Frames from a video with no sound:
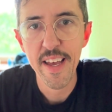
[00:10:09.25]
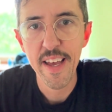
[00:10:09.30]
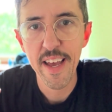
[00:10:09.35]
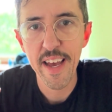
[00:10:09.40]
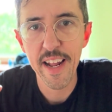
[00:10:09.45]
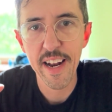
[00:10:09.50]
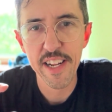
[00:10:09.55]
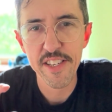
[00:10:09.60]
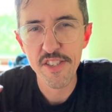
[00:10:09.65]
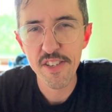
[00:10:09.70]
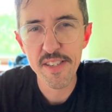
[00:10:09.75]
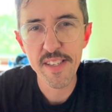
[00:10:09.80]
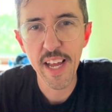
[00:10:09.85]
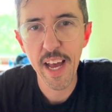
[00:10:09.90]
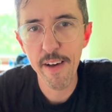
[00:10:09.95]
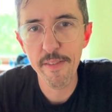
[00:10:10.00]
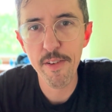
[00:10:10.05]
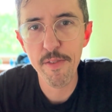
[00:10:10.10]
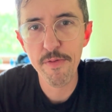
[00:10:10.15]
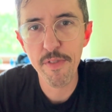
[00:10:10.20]
and I just
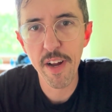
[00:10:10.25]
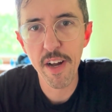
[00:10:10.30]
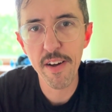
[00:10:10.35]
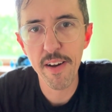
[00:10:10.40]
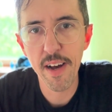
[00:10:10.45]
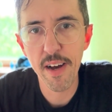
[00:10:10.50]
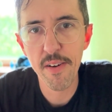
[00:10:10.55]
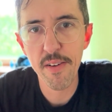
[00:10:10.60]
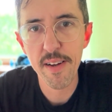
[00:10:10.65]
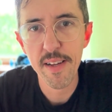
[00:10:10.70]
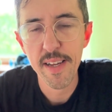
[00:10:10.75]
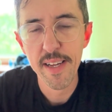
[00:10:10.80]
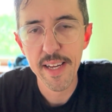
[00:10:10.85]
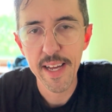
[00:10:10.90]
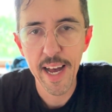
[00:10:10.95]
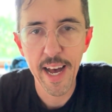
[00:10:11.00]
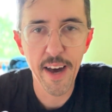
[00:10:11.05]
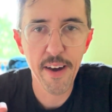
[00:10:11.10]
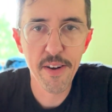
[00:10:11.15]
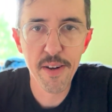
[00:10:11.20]
haven't figured out
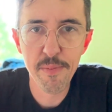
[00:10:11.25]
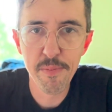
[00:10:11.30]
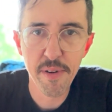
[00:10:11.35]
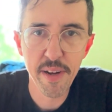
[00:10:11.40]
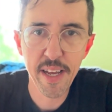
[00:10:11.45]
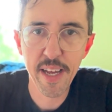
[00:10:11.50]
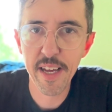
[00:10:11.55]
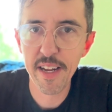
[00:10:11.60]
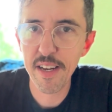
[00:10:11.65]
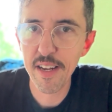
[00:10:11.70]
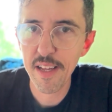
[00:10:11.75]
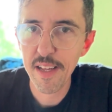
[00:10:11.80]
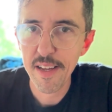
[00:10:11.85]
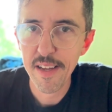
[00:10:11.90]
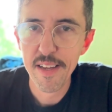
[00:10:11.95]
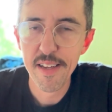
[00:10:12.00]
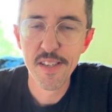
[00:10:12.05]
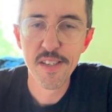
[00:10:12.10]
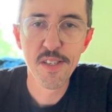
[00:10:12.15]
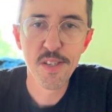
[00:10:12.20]
how to bring it
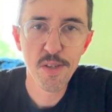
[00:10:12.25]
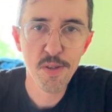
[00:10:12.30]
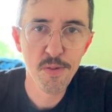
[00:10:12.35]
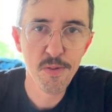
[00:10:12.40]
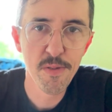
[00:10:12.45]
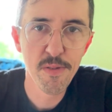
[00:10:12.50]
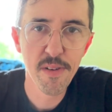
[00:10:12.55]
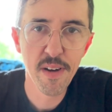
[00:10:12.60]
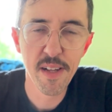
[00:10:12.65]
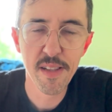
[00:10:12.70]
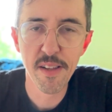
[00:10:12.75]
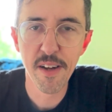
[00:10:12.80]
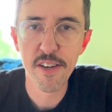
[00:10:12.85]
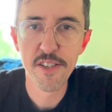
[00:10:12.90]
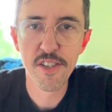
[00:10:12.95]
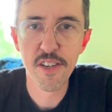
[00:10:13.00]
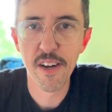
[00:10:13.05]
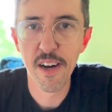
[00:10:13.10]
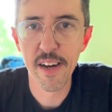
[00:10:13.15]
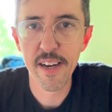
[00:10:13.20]
to a
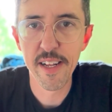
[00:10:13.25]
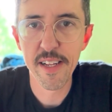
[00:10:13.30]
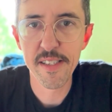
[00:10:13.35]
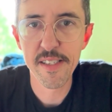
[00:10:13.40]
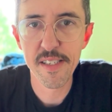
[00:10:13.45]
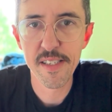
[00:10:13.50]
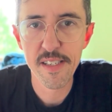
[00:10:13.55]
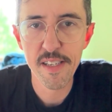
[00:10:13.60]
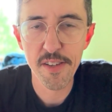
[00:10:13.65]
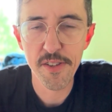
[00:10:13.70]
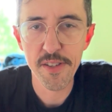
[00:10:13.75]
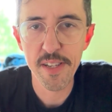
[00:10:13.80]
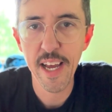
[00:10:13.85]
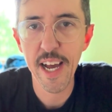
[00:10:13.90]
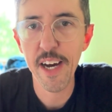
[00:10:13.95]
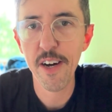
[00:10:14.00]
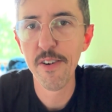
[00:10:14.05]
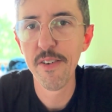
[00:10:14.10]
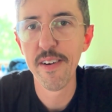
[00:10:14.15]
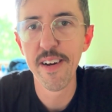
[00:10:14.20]
larger audience until
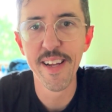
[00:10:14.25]
now.